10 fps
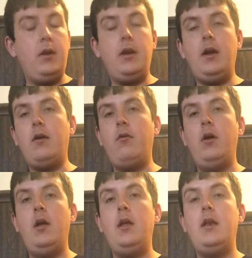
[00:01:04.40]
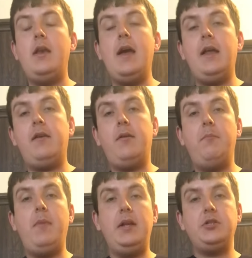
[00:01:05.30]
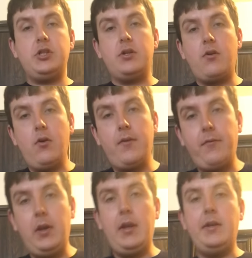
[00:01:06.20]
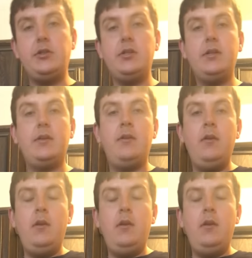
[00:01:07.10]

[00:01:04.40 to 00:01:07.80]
Now, not to mention Coffee Nation,